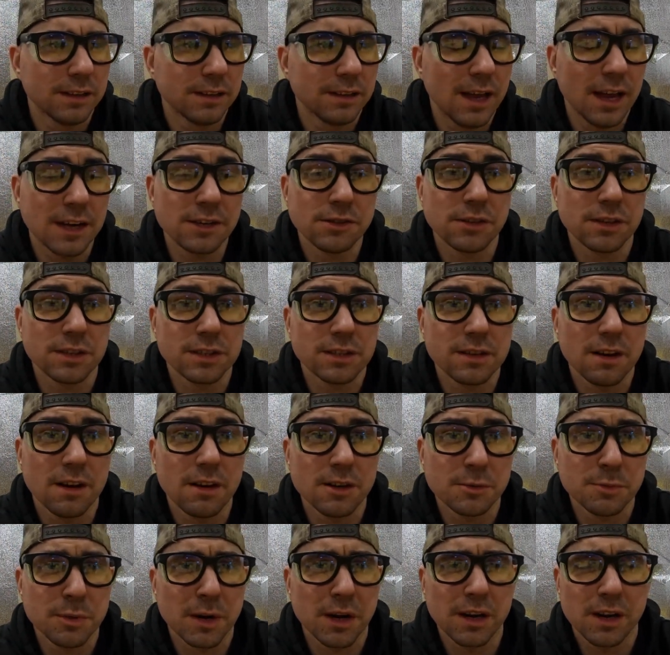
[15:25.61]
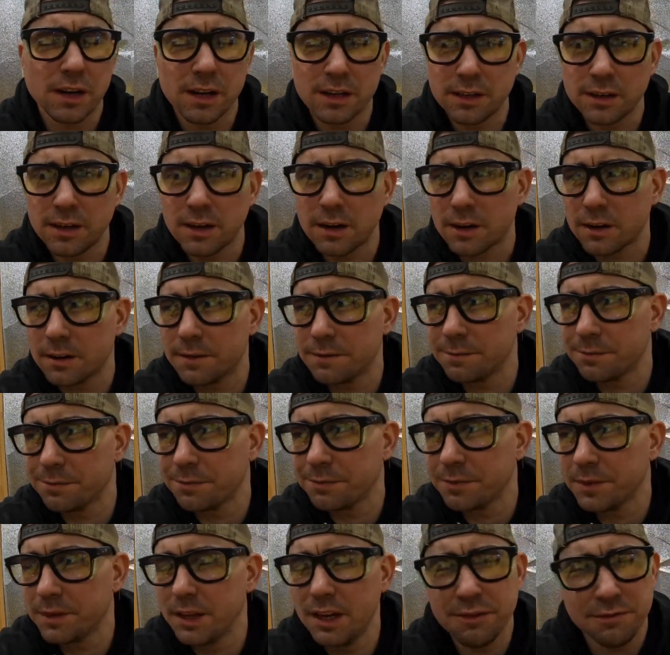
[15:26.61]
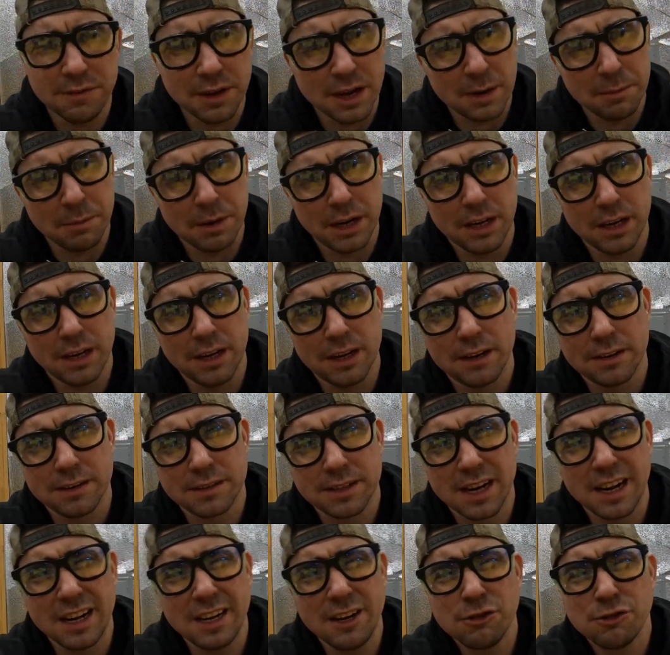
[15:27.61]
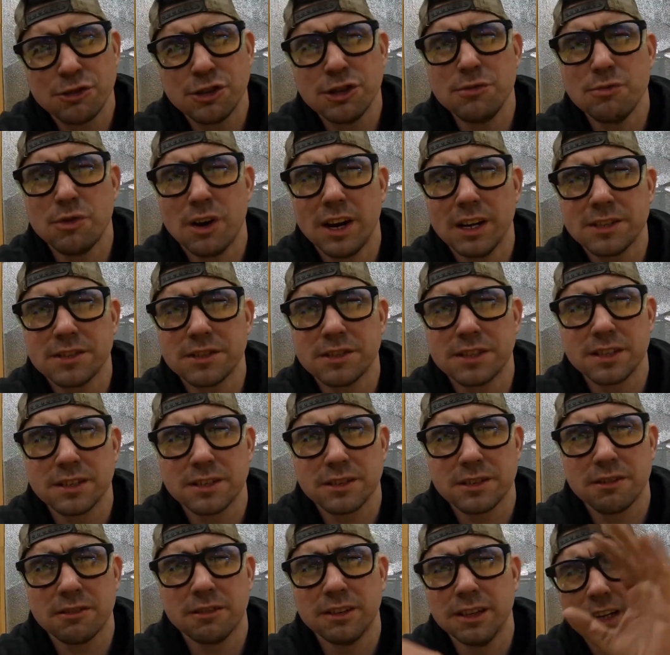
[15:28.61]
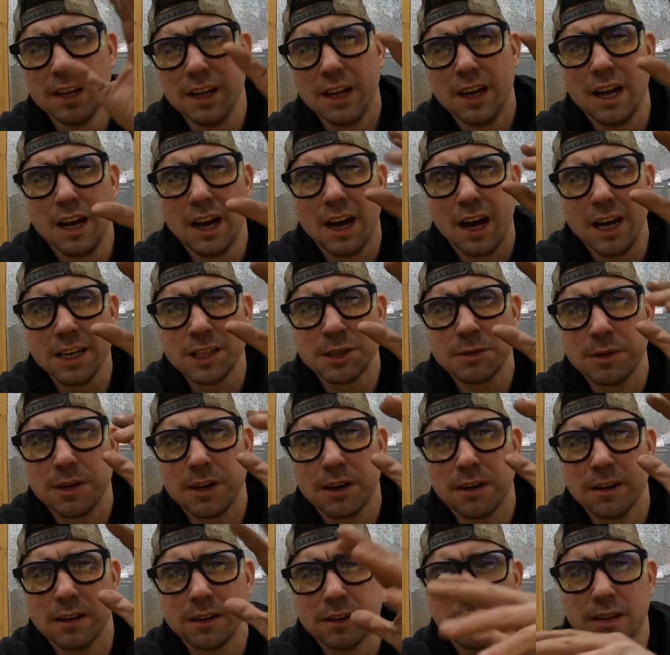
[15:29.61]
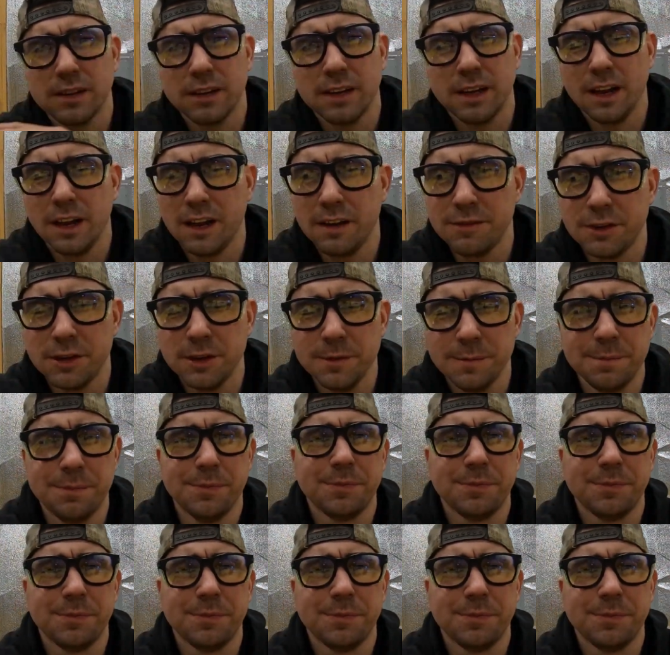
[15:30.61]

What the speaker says: Actually, his daughter's my goddaughter, if anybody cares. And I know she watches this, so hi, sweetheart. I love you.